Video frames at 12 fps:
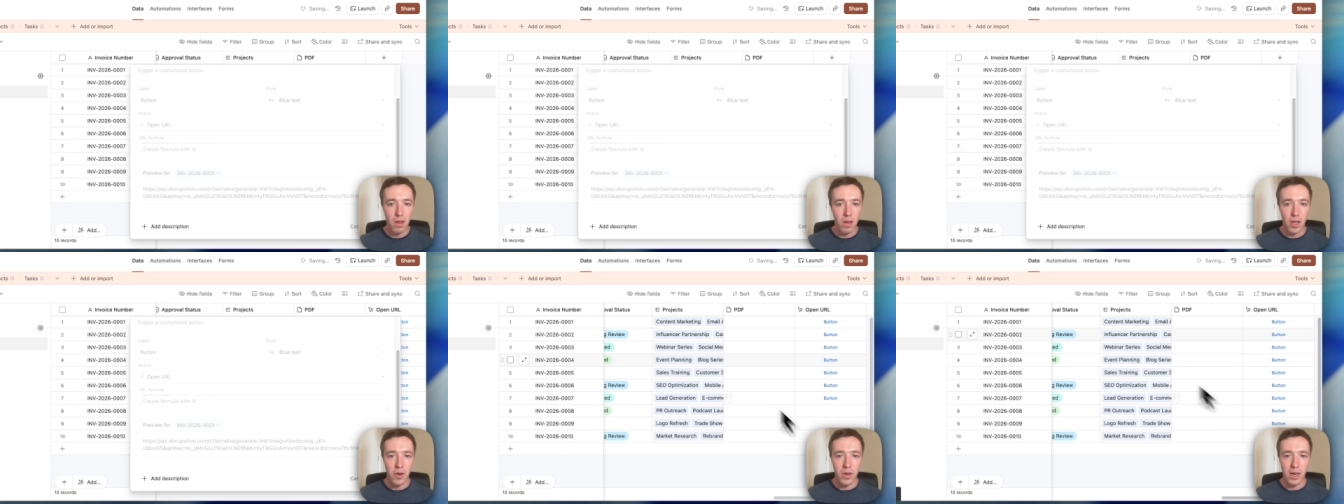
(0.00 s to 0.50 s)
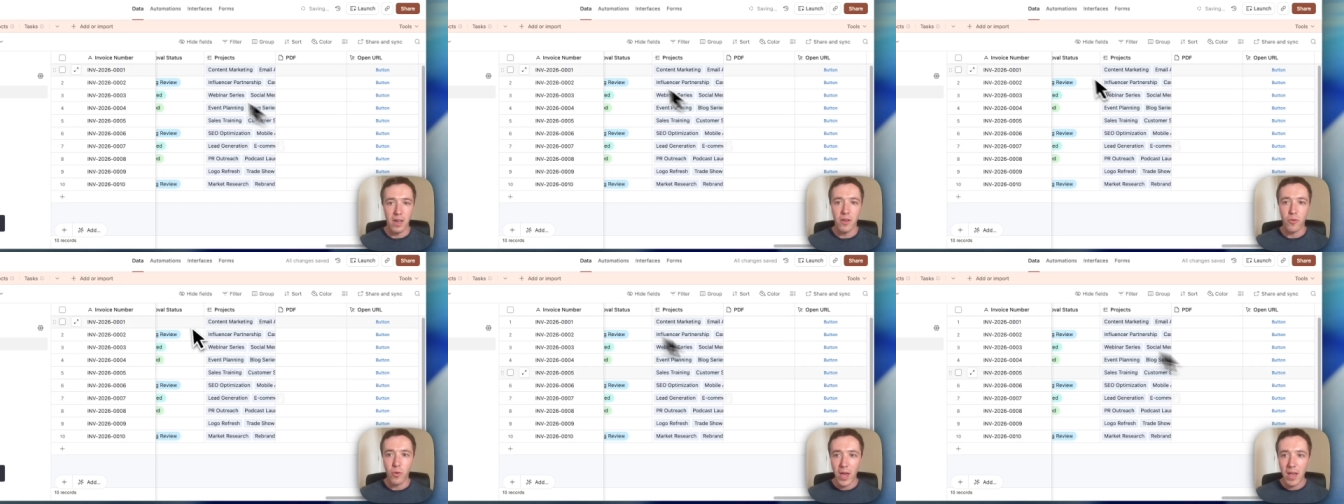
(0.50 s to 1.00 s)
I'm going to click
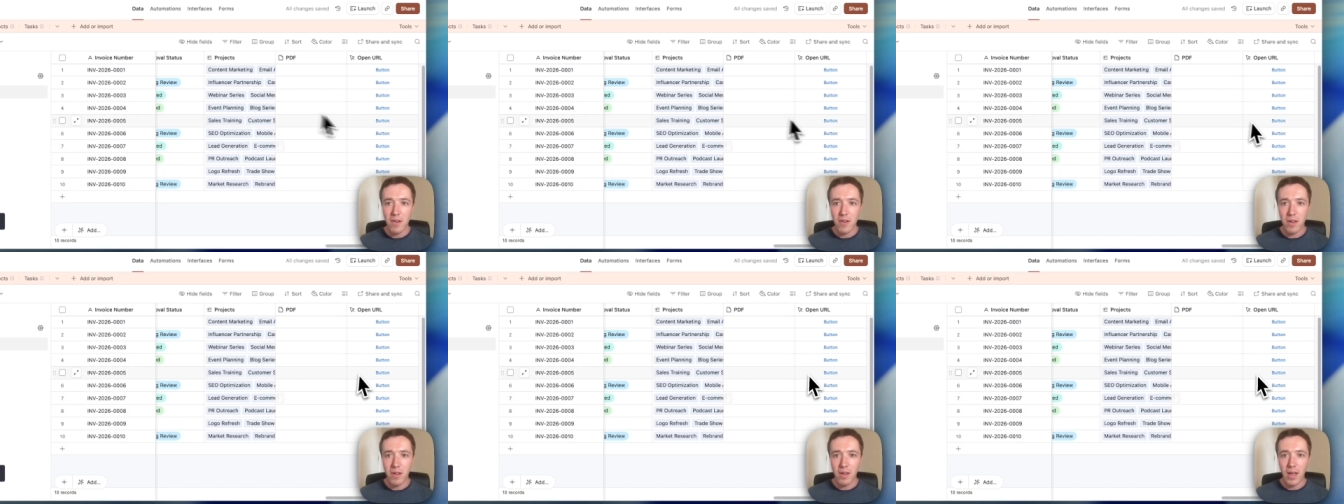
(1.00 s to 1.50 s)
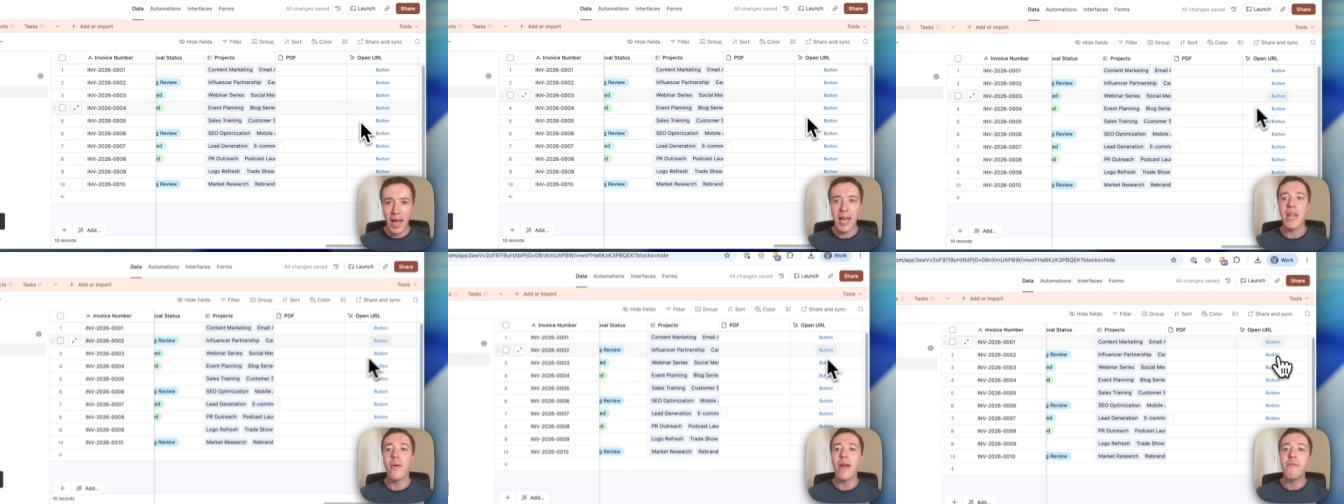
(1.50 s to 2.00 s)
create. And
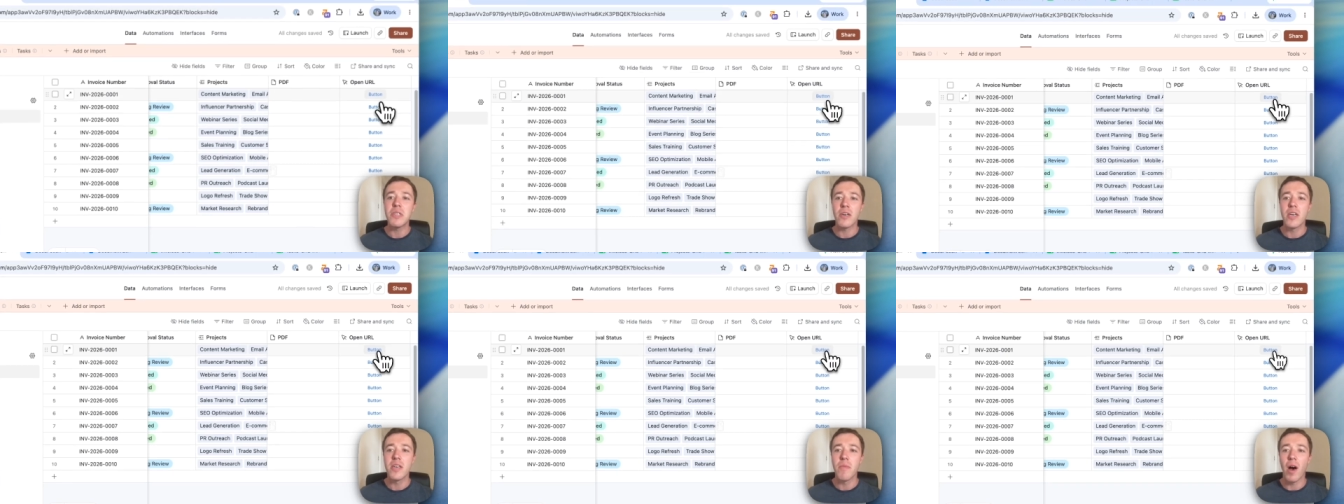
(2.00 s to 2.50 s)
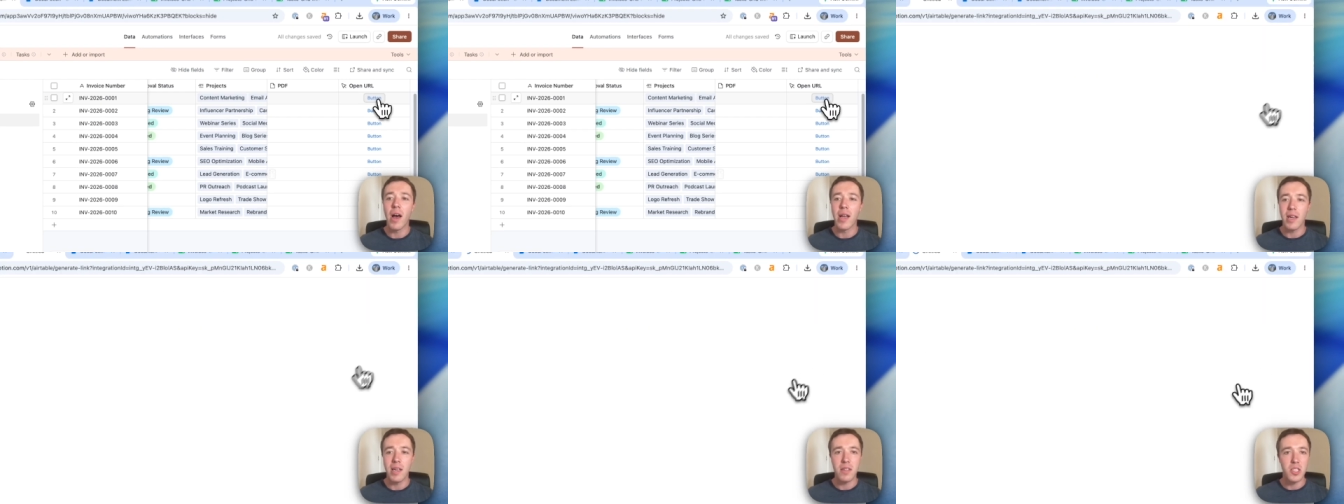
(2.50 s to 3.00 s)
now every time I
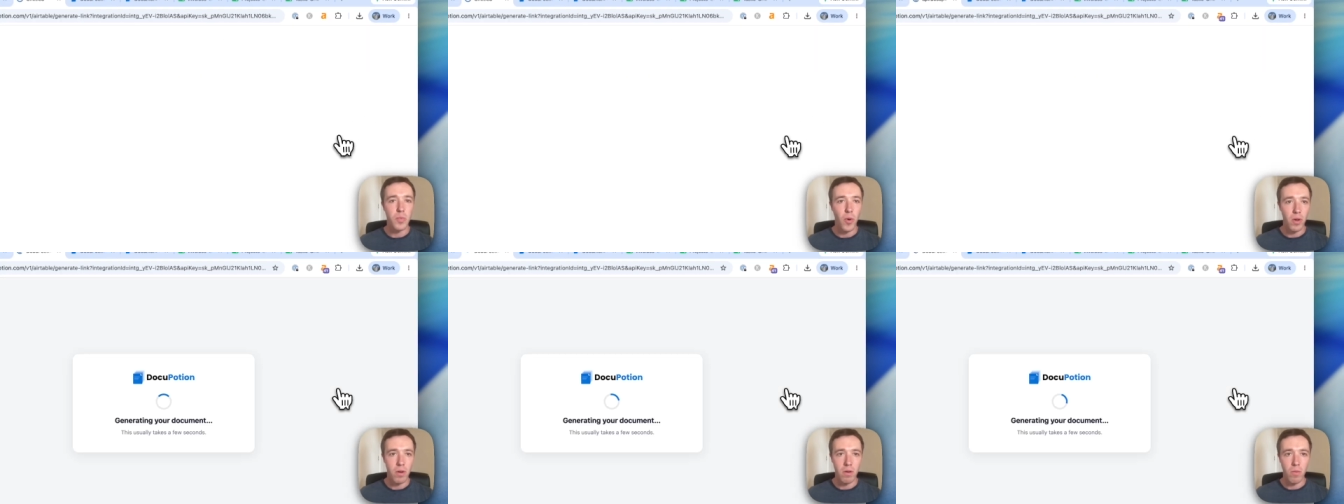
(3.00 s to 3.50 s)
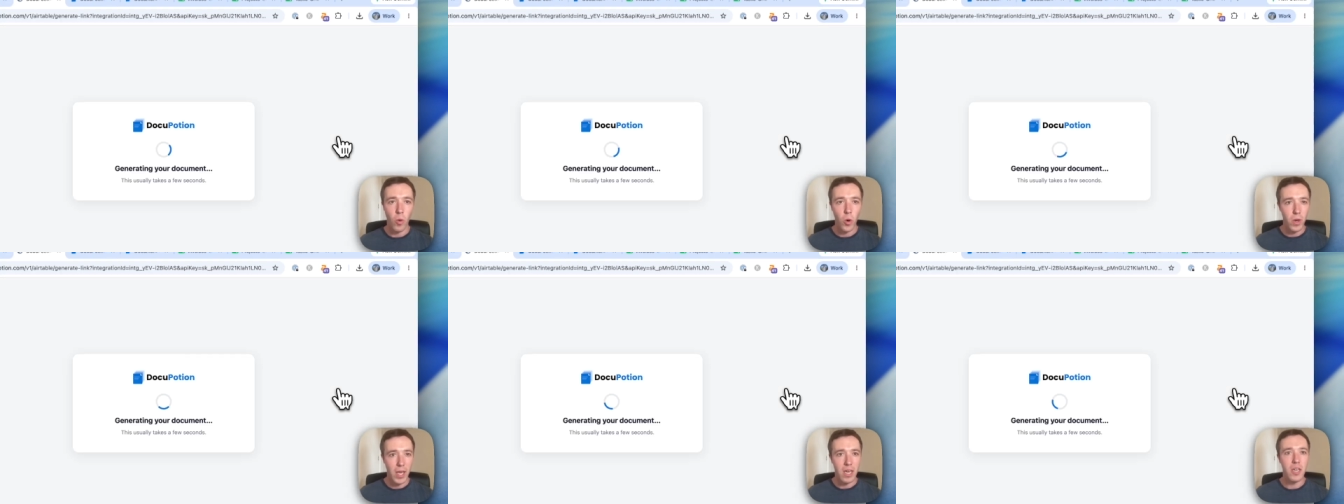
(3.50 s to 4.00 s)
click this button, we're
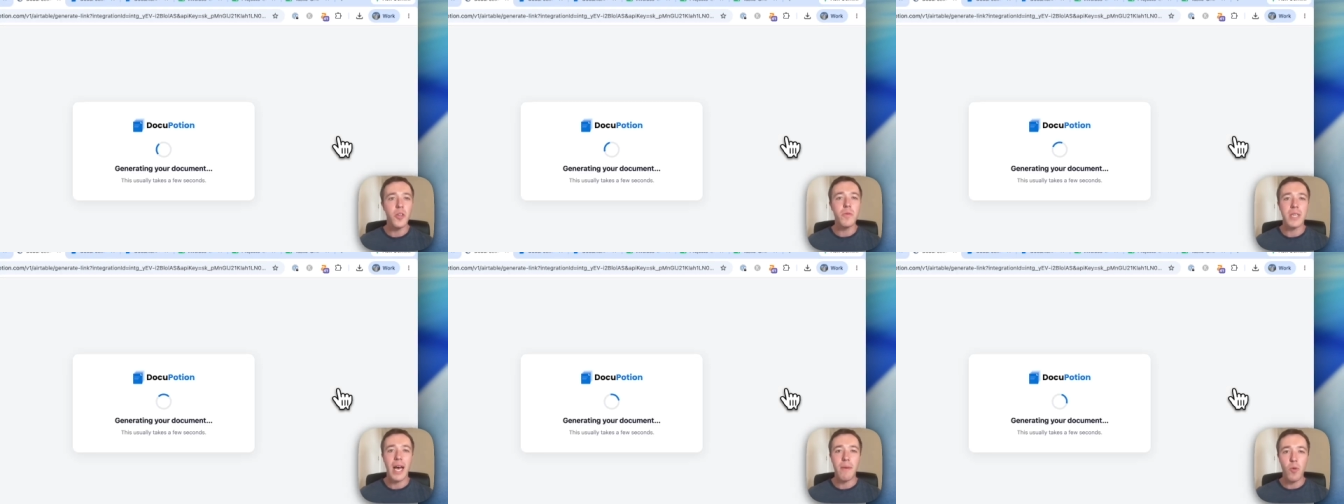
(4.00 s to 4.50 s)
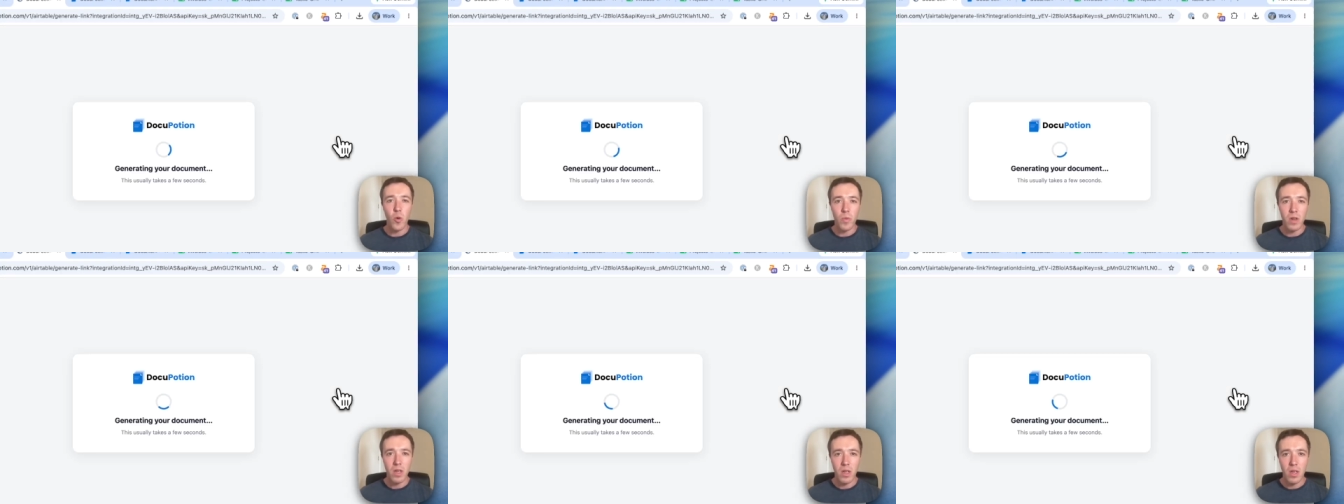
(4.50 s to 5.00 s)
going to get a new tab
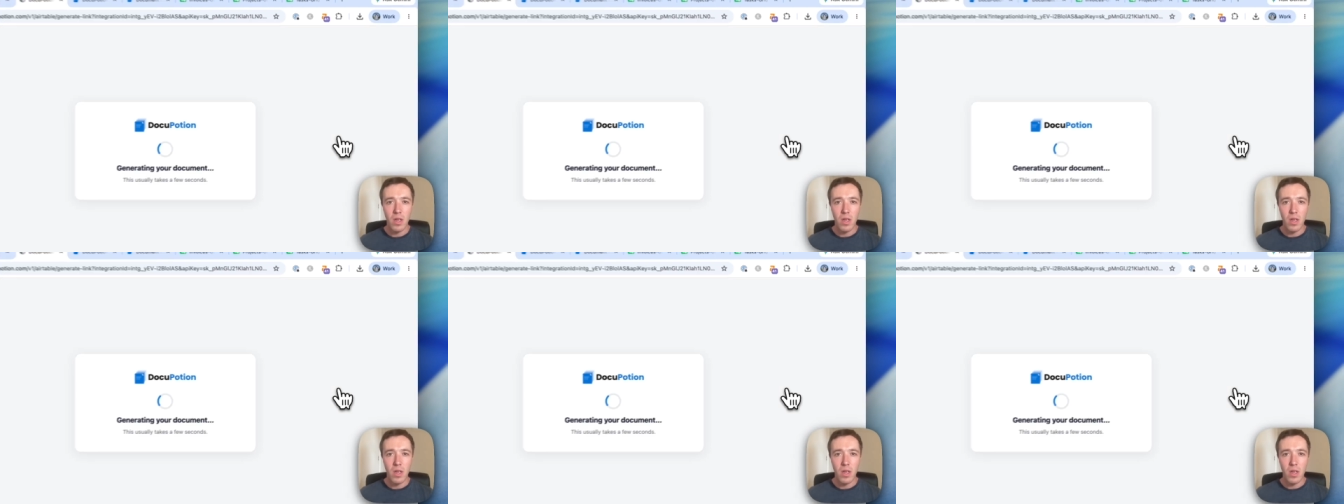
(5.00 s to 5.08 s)
open,